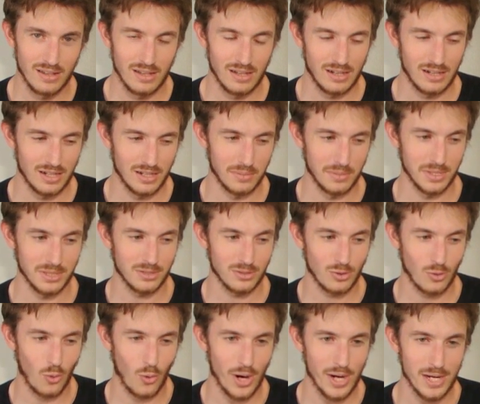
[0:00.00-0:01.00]
Um, it's
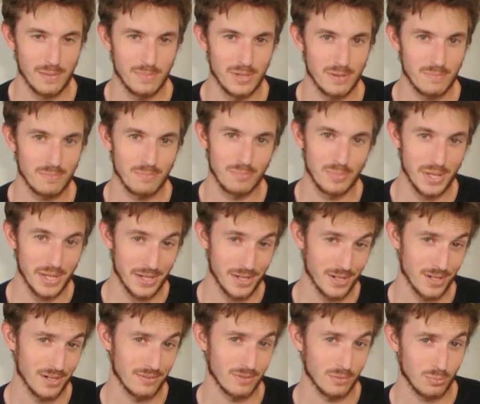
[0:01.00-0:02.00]
quite a bit
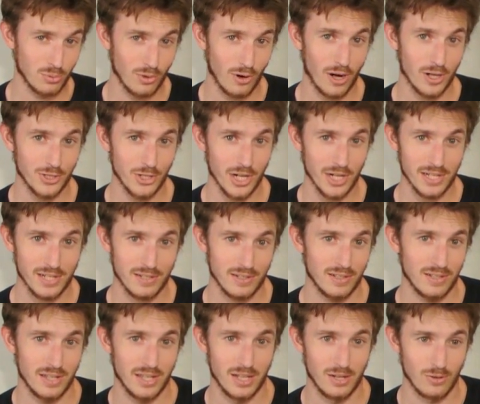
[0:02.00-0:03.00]
bigger of a
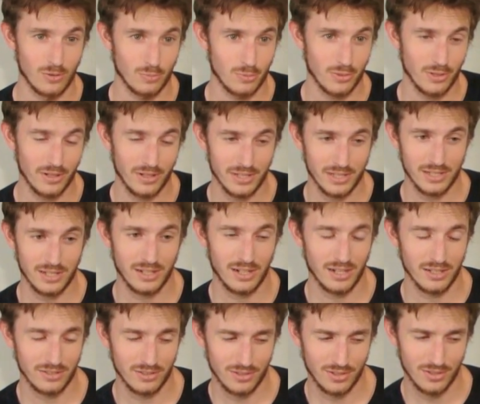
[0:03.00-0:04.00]
project, and it would probably
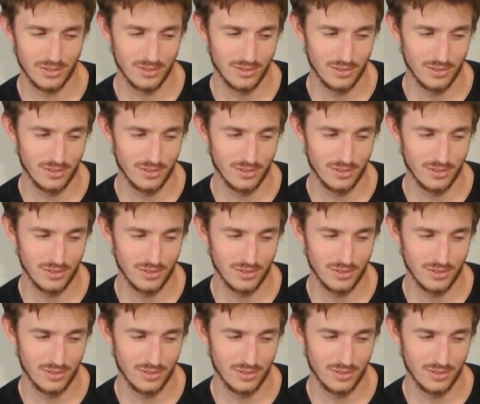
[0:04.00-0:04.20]
cost